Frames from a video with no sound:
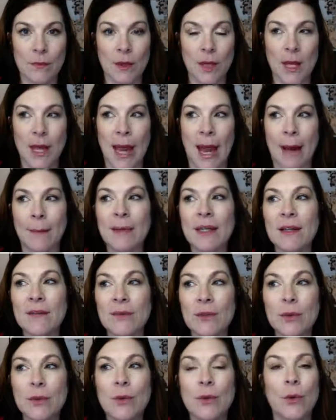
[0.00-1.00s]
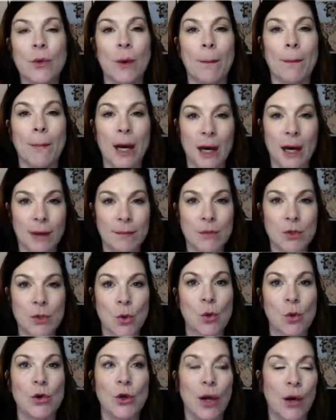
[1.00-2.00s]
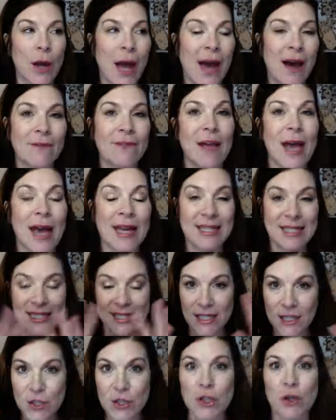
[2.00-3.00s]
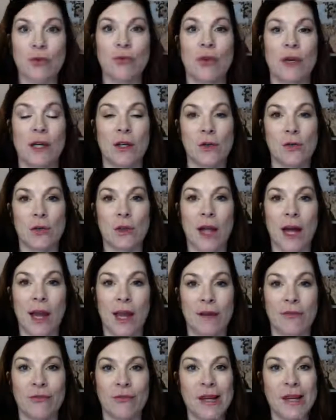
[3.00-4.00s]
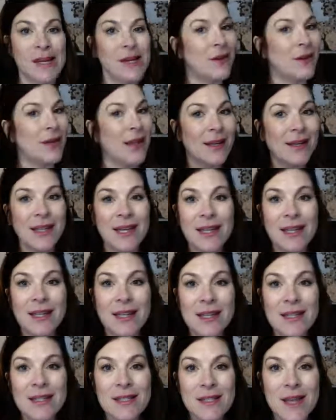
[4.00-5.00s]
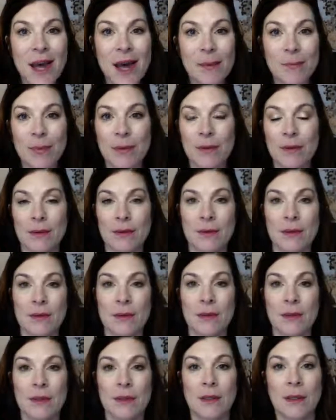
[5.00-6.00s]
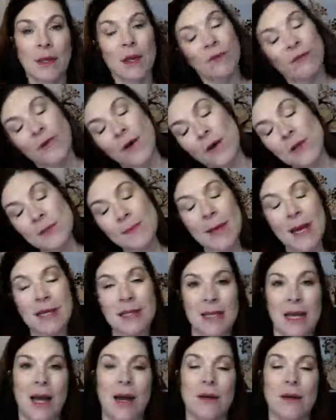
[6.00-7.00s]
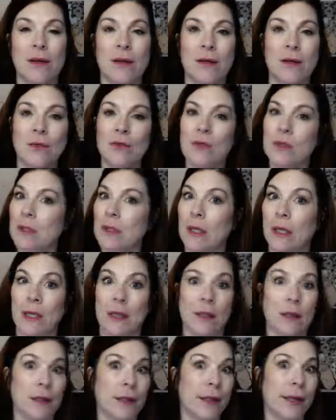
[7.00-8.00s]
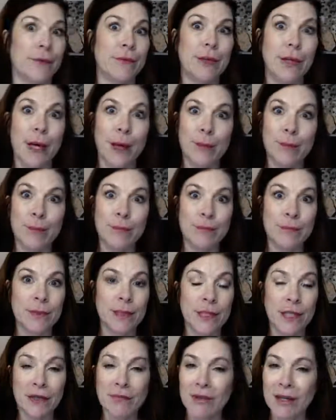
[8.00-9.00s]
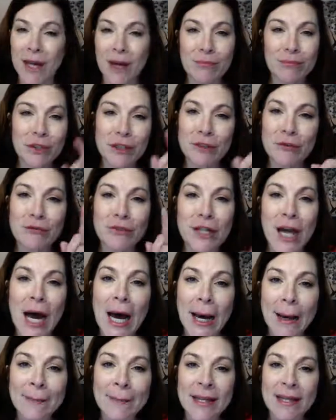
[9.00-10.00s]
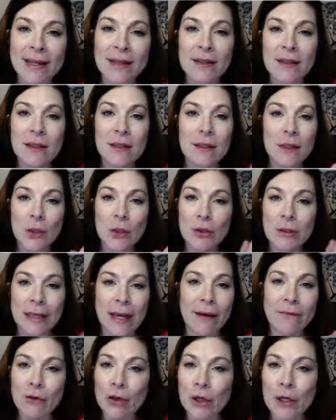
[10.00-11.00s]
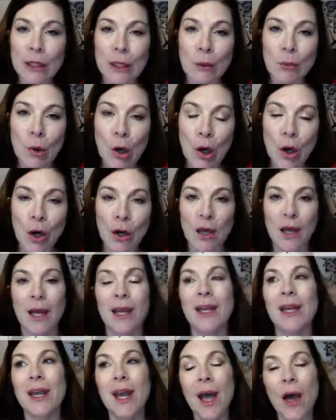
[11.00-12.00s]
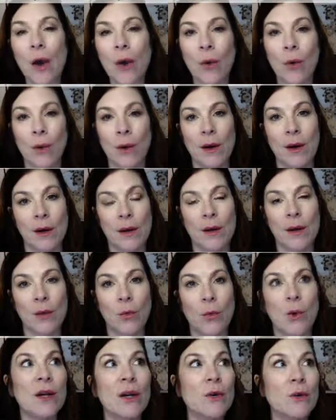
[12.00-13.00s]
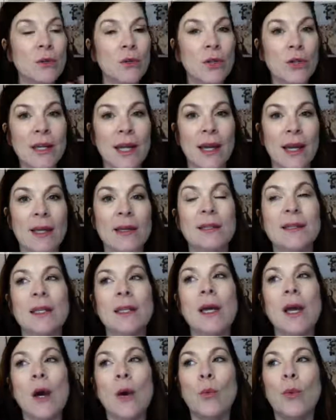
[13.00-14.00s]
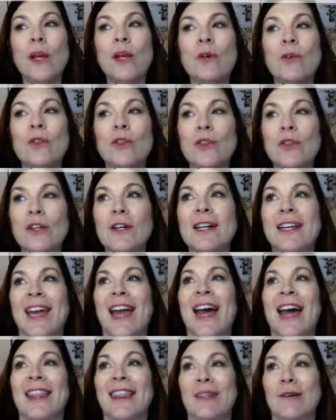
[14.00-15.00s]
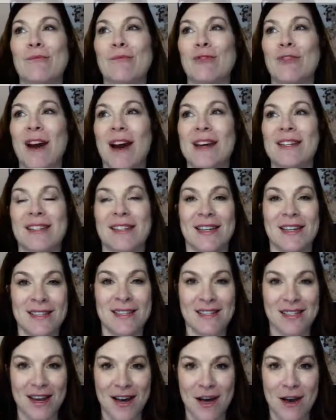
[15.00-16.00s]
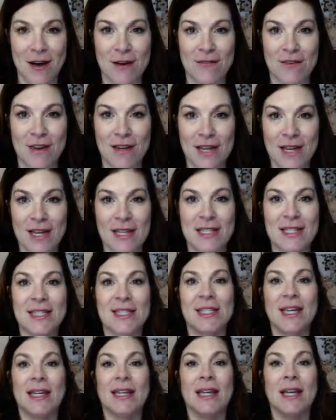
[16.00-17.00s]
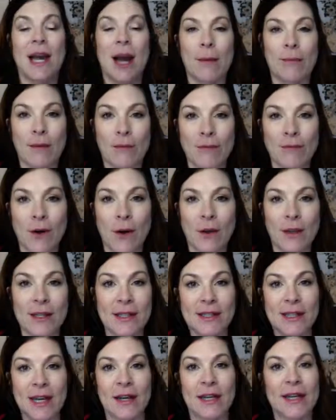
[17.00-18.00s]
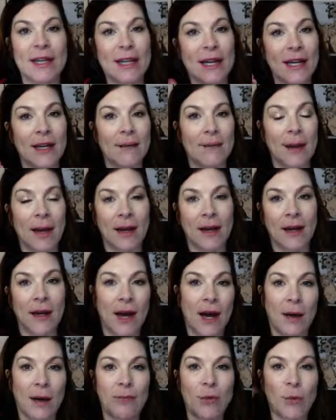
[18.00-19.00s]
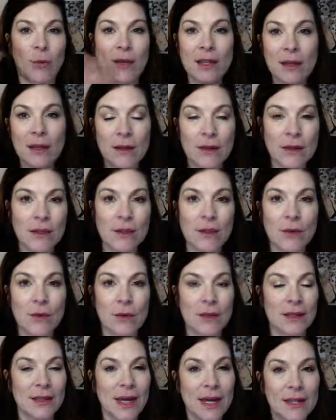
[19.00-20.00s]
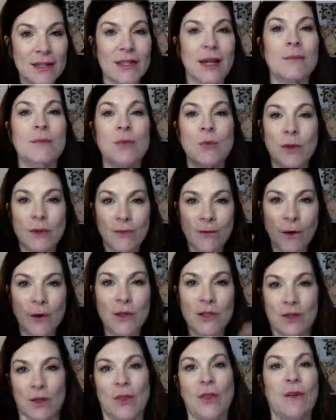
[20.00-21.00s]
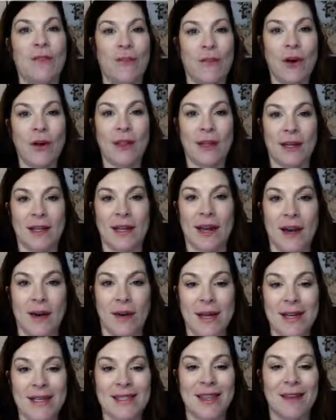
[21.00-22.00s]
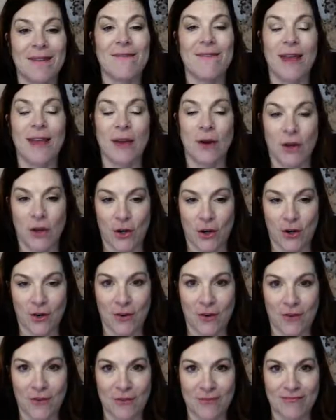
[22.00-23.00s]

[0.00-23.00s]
How many of you who are moms or have see children in your life, when that kid gets up and it falls back down, you're just like, give it up, give it up, little Tommy. You're never gonna walk. No. We don't look at, see, we don't look at the process of standing up, falling down, and getting back up. We, you know, a lot of times we focus on the falling down as the failure.